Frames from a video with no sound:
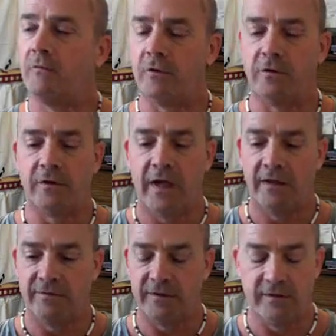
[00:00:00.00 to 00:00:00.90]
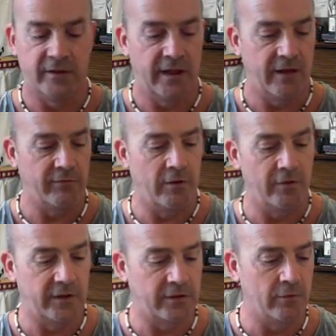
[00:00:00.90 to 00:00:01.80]
for you guys that have
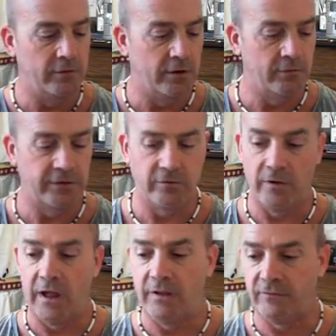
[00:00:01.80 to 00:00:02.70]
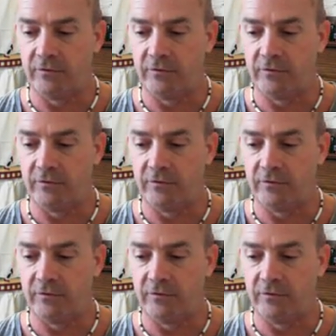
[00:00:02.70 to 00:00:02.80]
all that going on in your life,